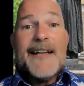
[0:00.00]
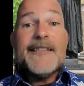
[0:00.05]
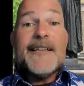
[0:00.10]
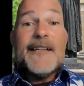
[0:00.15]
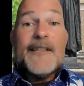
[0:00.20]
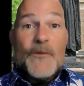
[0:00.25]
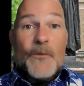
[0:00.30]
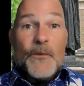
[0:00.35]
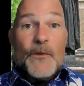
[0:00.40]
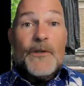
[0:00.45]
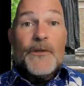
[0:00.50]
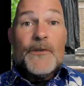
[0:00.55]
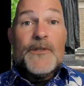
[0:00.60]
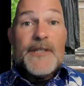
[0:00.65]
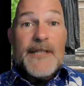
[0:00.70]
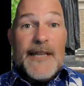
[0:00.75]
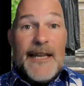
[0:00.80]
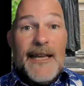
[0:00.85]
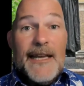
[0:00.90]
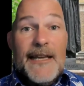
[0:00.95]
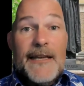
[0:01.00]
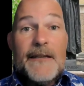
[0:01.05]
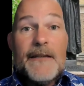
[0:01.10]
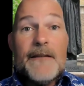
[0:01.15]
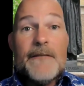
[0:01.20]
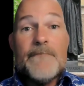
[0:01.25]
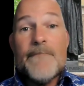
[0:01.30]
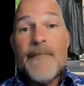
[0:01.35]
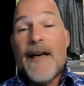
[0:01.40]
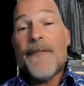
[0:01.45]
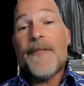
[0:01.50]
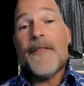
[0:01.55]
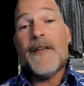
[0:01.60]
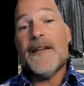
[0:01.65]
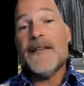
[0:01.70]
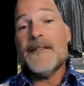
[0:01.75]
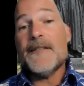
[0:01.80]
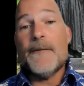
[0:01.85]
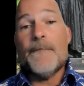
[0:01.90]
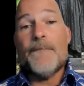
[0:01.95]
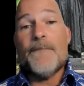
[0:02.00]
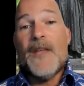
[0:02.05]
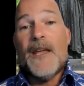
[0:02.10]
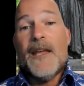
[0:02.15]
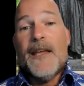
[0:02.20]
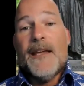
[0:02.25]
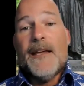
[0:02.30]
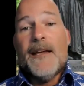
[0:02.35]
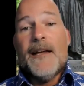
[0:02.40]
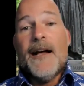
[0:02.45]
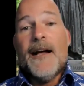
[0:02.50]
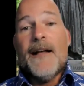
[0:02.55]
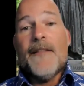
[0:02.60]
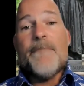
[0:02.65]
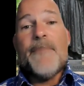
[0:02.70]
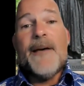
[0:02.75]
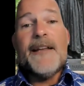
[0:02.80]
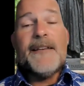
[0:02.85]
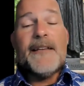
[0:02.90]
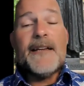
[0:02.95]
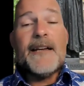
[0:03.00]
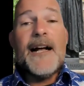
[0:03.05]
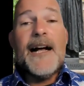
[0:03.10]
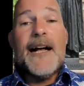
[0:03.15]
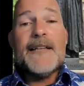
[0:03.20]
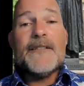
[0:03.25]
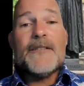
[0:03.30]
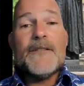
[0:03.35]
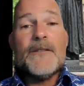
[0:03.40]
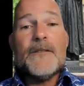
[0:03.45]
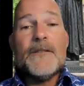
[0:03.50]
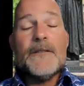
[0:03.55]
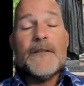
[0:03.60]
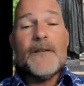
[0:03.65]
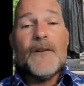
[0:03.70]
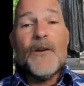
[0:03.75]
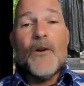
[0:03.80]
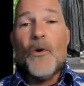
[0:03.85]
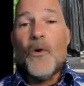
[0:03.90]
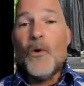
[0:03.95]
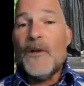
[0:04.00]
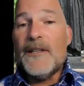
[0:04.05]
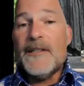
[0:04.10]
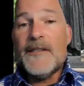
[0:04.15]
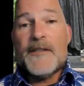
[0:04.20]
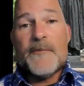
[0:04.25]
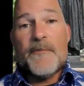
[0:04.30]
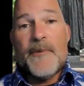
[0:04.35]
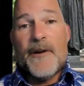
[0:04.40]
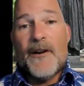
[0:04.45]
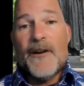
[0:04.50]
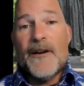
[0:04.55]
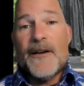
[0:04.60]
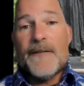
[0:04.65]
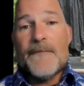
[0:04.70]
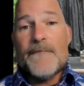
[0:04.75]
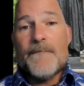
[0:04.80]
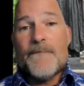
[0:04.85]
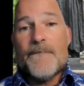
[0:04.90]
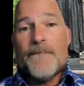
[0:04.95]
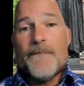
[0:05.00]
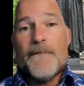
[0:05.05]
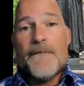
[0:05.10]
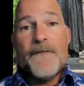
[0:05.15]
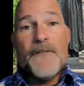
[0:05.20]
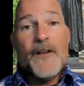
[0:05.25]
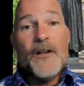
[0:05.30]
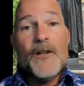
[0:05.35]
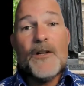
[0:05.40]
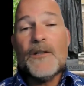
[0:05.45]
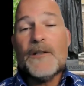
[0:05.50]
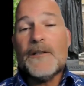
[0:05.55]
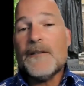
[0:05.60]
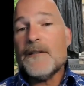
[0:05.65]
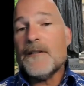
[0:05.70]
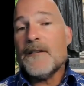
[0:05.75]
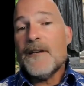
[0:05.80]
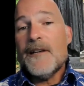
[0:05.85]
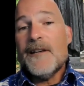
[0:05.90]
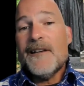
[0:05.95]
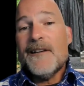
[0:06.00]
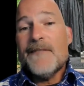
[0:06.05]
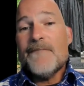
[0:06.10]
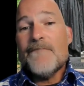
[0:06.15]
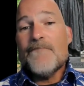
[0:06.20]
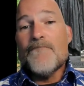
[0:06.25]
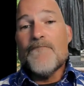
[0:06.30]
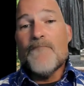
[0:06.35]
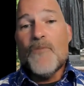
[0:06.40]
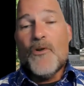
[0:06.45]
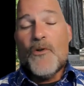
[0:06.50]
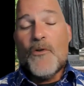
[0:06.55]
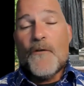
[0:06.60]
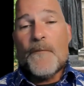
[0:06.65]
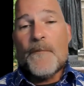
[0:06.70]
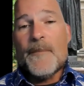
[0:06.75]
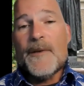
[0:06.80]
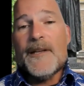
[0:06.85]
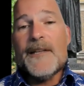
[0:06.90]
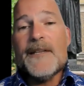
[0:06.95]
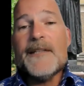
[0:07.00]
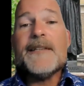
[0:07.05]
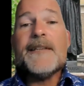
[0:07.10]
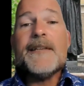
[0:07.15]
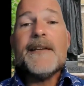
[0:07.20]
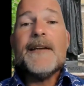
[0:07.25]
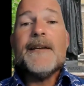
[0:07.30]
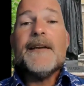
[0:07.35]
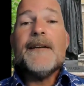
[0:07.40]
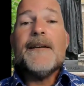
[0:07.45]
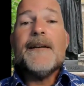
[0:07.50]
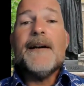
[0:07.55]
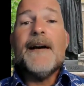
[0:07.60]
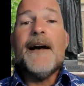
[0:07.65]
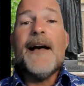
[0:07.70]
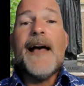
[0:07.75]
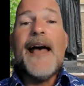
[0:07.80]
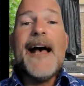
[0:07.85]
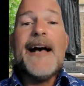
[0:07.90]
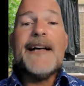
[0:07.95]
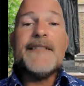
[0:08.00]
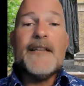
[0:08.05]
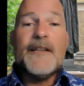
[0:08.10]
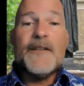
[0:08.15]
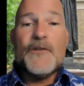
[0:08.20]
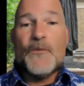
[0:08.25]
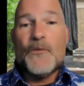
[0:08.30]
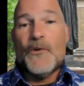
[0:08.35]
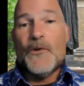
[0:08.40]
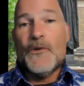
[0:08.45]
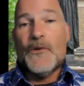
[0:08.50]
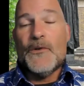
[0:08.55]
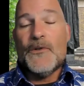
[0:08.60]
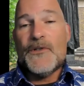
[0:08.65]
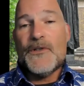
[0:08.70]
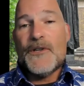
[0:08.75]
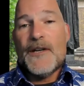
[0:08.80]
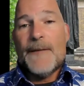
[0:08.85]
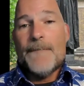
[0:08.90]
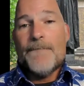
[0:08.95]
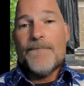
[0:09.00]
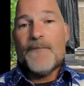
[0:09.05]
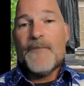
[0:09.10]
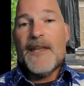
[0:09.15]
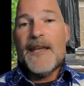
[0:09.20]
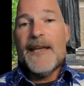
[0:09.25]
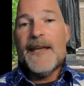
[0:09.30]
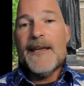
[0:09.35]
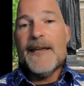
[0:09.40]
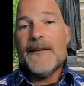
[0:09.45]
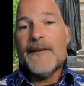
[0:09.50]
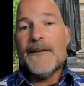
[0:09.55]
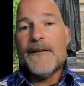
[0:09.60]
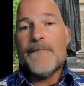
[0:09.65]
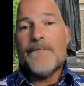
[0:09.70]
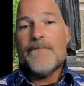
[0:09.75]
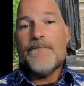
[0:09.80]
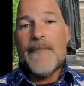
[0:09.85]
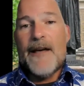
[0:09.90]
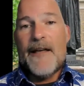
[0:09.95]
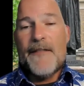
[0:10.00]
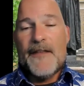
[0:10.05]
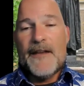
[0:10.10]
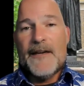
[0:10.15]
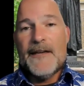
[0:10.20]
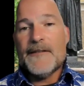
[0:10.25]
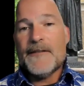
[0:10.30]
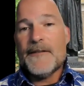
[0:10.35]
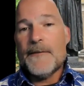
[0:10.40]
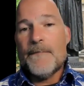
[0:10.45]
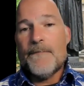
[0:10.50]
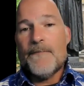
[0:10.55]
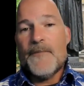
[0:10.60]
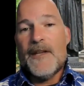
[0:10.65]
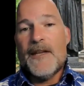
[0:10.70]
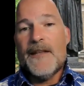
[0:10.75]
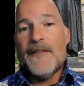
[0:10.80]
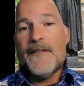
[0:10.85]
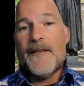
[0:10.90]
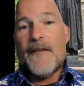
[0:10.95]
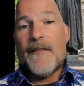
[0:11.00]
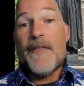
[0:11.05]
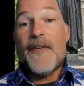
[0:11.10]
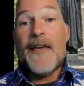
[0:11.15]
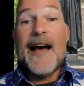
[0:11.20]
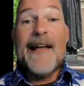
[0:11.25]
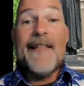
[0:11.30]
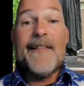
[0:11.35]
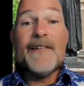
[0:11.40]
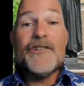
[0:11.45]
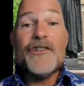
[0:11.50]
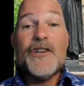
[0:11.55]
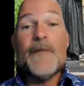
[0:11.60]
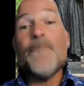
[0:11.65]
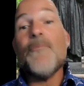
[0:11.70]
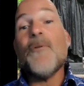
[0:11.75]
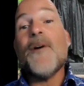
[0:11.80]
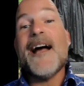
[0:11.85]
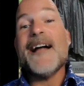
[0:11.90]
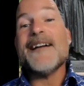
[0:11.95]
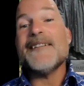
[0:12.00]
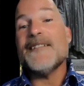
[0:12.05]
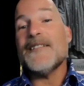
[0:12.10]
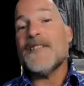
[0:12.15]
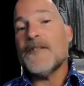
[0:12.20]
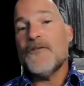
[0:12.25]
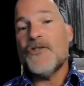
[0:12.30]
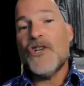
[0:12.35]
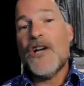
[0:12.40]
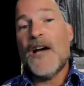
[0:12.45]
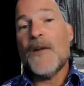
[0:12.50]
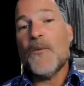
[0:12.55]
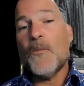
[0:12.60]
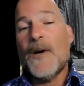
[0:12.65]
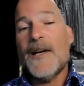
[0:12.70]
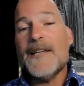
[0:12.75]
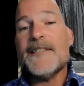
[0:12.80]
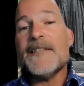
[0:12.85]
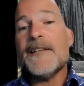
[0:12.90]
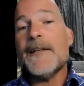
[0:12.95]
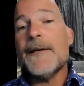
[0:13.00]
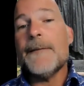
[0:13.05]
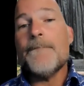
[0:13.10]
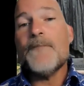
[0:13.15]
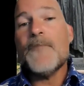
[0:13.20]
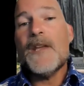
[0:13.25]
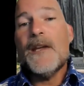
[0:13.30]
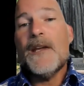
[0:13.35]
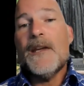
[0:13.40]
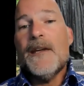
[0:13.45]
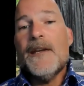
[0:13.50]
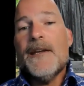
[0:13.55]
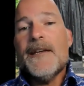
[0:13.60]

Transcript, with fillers: has its roots in Methodism. The Pentecostal, Holy Spirit filled movement has its roots in Methodism, in the theology and practice of John Wesley.